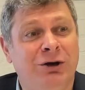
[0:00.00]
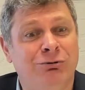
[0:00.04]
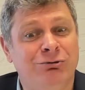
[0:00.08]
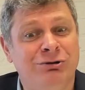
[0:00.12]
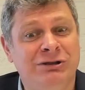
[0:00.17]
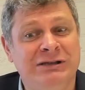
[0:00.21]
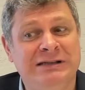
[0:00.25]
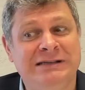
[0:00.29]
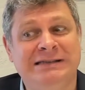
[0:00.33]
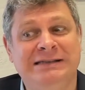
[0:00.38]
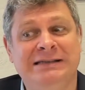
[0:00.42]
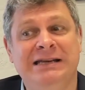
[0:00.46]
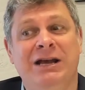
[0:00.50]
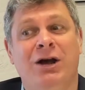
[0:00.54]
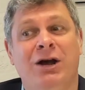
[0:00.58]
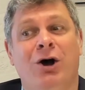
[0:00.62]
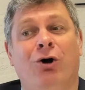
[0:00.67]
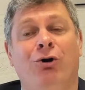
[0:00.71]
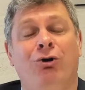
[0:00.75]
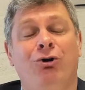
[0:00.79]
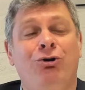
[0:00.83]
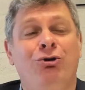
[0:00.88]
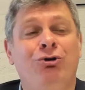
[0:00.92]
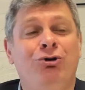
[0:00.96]
OGC
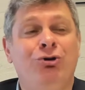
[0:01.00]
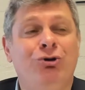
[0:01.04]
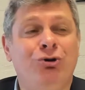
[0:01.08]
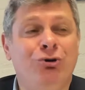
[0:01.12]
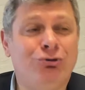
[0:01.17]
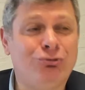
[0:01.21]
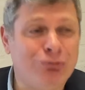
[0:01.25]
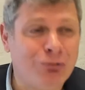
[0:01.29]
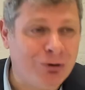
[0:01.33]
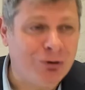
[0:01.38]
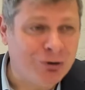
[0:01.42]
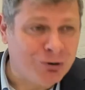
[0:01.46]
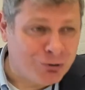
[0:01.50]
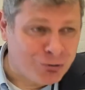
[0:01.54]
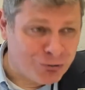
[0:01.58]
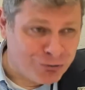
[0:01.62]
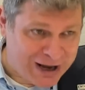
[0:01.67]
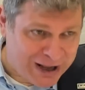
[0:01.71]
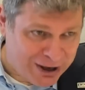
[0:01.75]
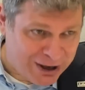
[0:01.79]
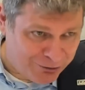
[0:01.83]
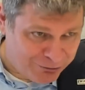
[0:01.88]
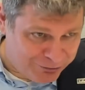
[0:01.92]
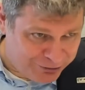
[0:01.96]
on neutral
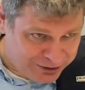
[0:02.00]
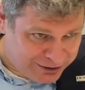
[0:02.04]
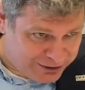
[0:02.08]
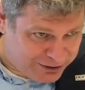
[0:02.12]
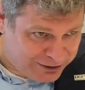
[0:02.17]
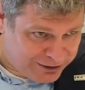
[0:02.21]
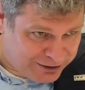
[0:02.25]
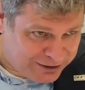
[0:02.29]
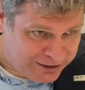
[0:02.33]
ground.